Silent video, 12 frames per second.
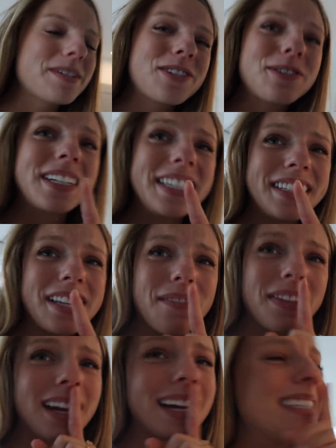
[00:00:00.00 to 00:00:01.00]
majority of
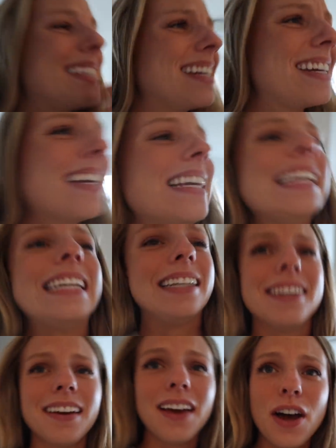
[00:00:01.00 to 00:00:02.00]
stuff that I didn't
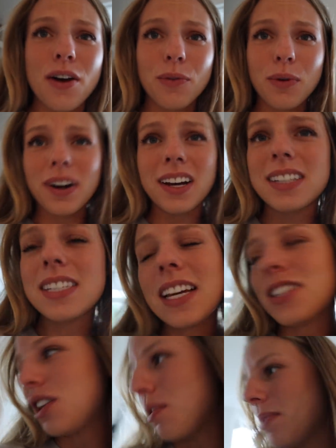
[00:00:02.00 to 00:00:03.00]
need for
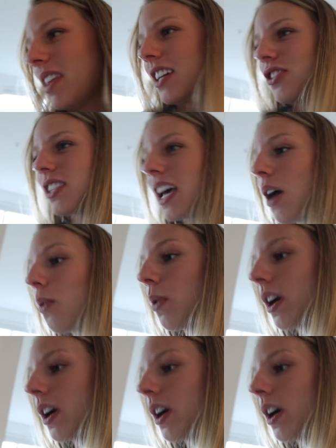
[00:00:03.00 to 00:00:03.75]
organization, but that's just how it